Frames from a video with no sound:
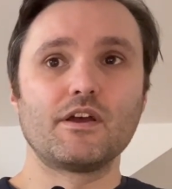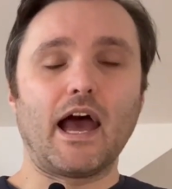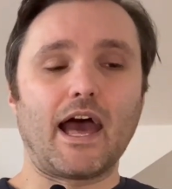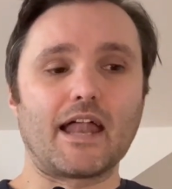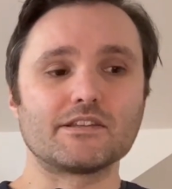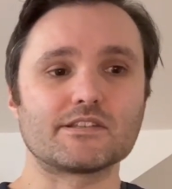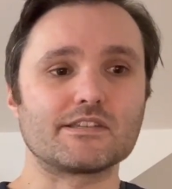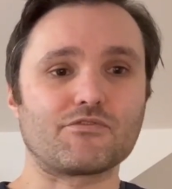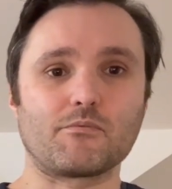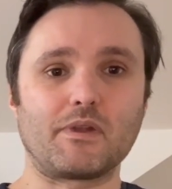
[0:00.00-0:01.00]
and
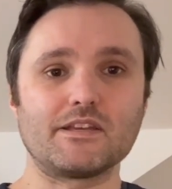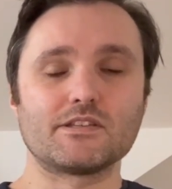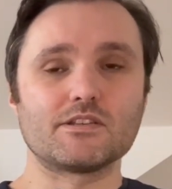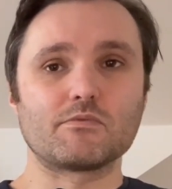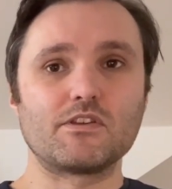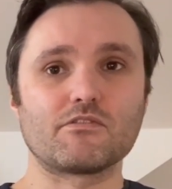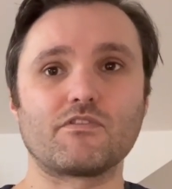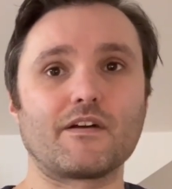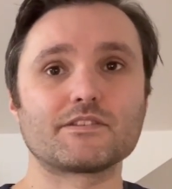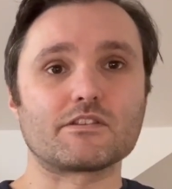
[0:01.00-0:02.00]
different places where you can
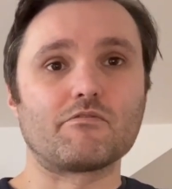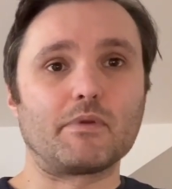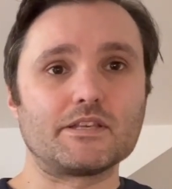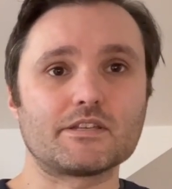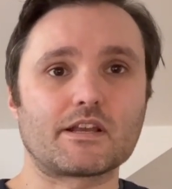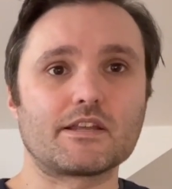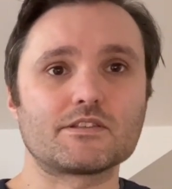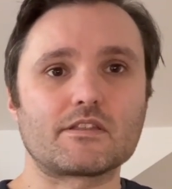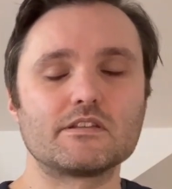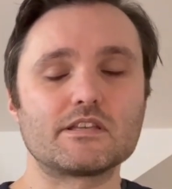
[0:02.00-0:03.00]
find stuff, basically. So this